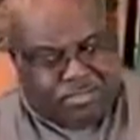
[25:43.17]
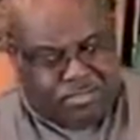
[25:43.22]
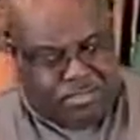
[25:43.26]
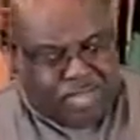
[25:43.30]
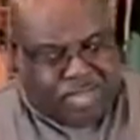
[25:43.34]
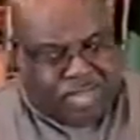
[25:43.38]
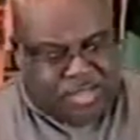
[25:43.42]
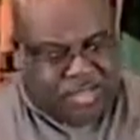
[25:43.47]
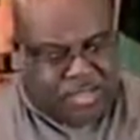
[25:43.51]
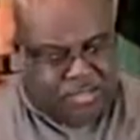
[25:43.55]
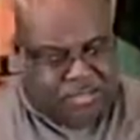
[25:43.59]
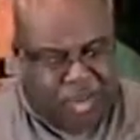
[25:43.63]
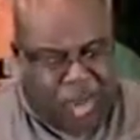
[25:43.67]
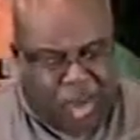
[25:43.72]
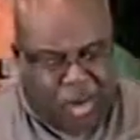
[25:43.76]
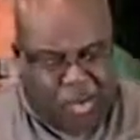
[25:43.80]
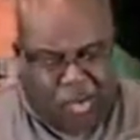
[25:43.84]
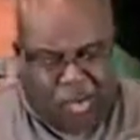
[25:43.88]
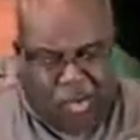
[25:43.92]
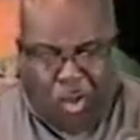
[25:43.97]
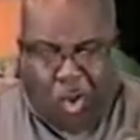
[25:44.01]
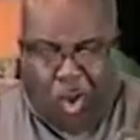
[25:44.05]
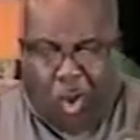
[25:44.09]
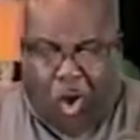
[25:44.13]
It's
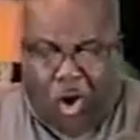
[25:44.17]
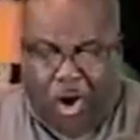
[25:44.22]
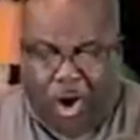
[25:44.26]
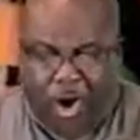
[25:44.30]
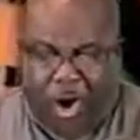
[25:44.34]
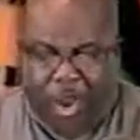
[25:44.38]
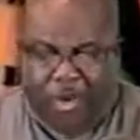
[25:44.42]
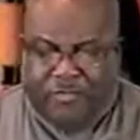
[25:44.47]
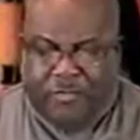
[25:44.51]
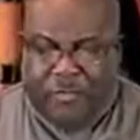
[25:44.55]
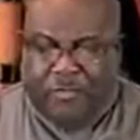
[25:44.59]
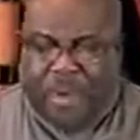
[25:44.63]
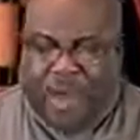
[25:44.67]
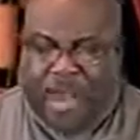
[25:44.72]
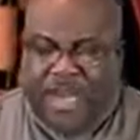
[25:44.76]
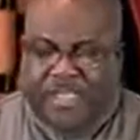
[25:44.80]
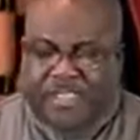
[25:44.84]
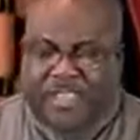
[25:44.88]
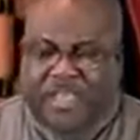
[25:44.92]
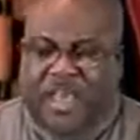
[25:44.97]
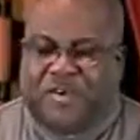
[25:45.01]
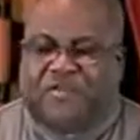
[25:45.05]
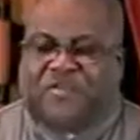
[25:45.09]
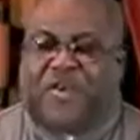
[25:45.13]
about war. Everybody
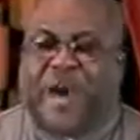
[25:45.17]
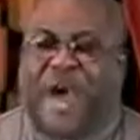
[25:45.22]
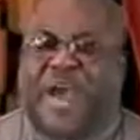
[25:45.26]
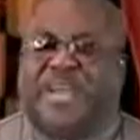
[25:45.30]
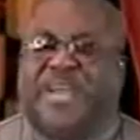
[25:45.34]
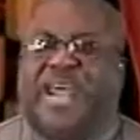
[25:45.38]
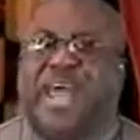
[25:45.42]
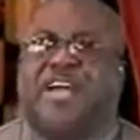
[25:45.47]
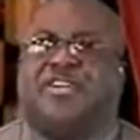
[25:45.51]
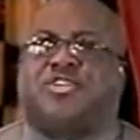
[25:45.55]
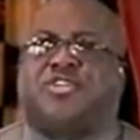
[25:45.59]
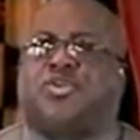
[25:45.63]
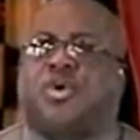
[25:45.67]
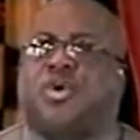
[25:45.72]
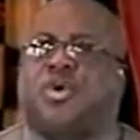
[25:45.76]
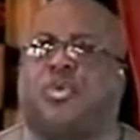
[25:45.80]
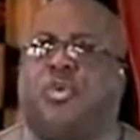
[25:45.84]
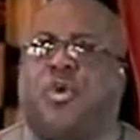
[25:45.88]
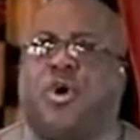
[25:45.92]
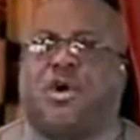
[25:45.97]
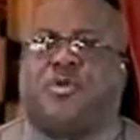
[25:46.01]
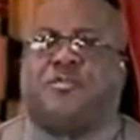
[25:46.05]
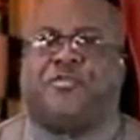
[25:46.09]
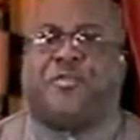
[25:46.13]
say financial
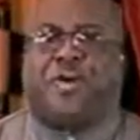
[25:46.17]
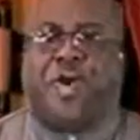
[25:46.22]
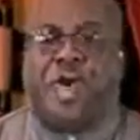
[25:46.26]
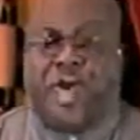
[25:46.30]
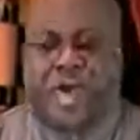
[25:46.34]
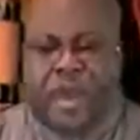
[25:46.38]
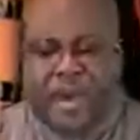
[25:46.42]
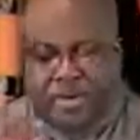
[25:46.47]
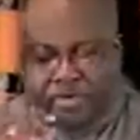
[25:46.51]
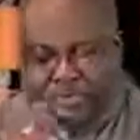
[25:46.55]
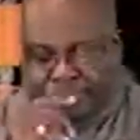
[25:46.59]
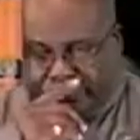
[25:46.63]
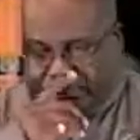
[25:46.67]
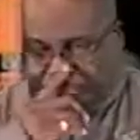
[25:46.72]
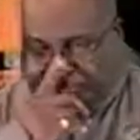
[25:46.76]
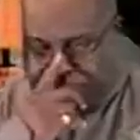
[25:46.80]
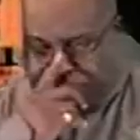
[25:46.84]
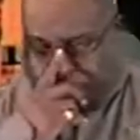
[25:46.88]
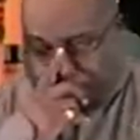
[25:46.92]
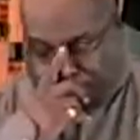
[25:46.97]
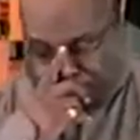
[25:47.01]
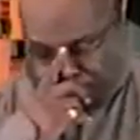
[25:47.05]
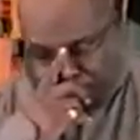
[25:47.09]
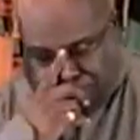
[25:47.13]
warfare.
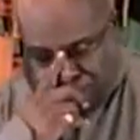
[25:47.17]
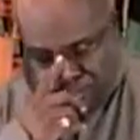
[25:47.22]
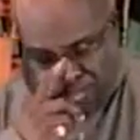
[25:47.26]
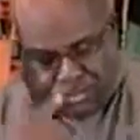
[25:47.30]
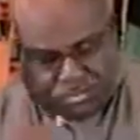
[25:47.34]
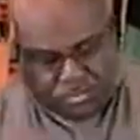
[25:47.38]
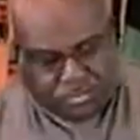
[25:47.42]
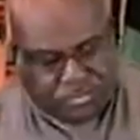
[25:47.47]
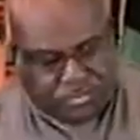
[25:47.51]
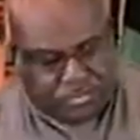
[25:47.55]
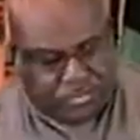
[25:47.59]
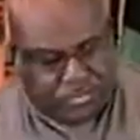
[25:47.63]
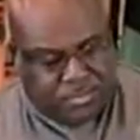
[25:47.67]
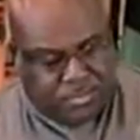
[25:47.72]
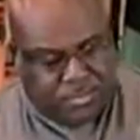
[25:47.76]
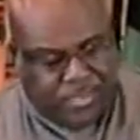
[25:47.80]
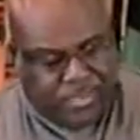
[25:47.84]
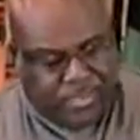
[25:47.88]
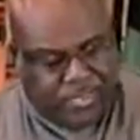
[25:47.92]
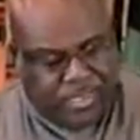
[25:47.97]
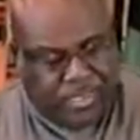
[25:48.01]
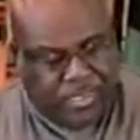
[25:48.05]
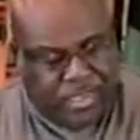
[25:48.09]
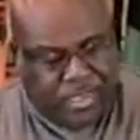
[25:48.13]
Financial
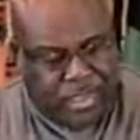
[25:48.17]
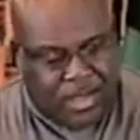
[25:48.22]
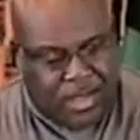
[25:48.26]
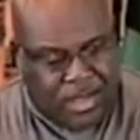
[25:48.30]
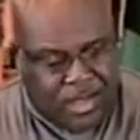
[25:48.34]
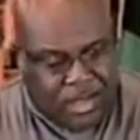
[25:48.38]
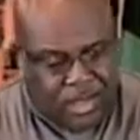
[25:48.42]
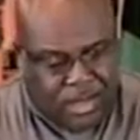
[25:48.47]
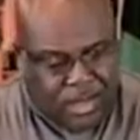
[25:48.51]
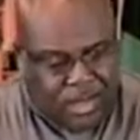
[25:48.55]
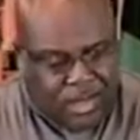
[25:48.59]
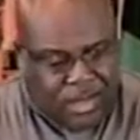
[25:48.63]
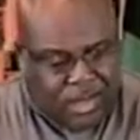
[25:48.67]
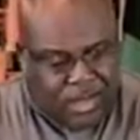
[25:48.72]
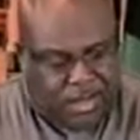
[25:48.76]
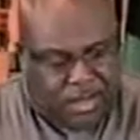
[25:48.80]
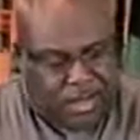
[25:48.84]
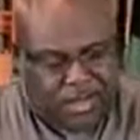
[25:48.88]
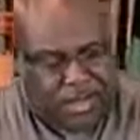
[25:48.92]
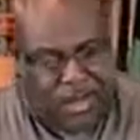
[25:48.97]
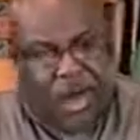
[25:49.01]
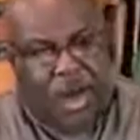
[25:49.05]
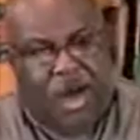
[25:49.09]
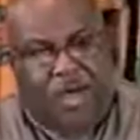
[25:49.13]
warfare.
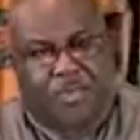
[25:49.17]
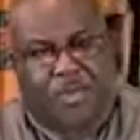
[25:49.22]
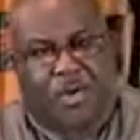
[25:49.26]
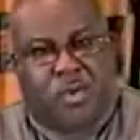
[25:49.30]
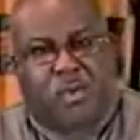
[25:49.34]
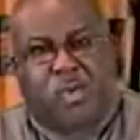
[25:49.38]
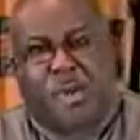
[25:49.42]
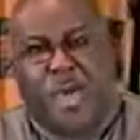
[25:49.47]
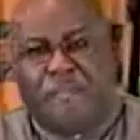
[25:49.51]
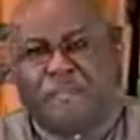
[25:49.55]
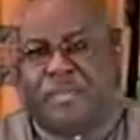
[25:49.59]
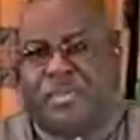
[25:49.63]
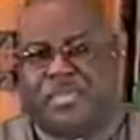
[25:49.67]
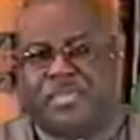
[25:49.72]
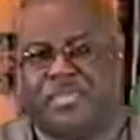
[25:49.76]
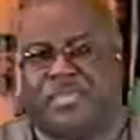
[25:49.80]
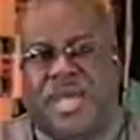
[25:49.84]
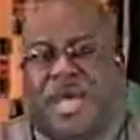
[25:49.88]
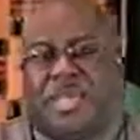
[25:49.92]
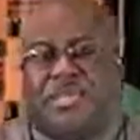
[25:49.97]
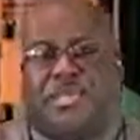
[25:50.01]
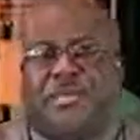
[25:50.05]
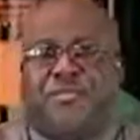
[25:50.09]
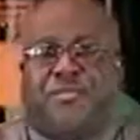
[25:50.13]
Other weapons
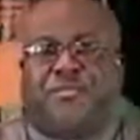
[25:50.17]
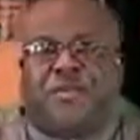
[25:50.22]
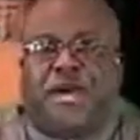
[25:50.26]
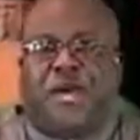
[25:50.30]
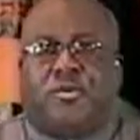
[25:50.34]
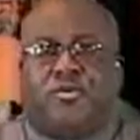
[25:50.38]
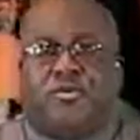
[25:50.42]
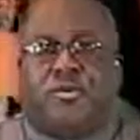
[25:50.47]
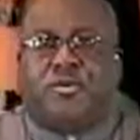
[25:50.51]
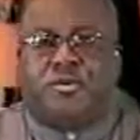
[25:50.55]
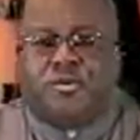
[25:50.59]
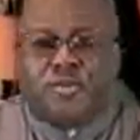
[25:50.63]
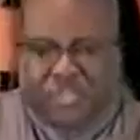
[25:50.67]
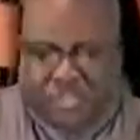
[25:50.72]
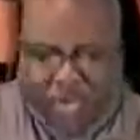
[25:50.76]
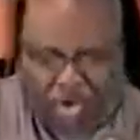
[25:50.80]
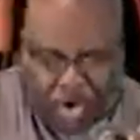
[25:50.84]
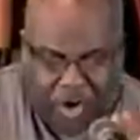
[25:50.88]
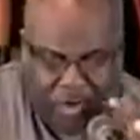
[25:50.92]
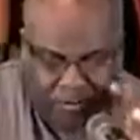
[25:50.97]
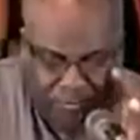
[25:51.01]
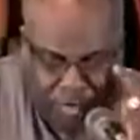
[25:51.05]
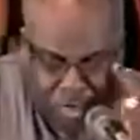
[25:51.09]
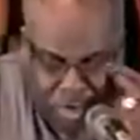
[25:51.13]
that the Federal
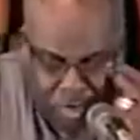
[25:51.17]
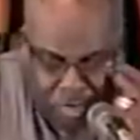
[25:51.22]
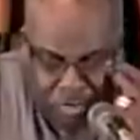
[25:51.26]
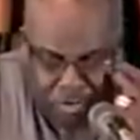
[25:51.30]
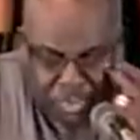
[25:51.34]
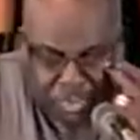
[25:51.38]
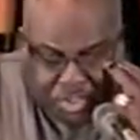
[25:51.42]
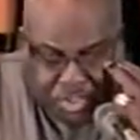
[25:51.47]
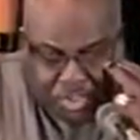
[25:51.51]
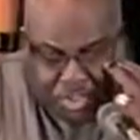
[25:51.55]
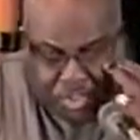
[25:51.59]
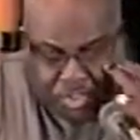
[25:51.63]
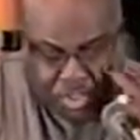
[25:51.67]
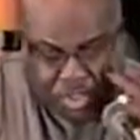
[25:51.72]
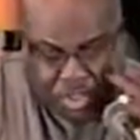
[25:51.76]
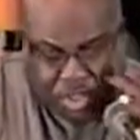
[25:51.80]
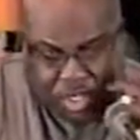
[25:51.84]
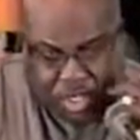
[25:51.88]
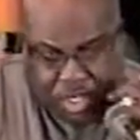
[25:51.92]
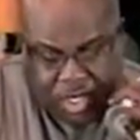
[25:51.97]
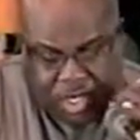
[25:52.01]
Reserve uses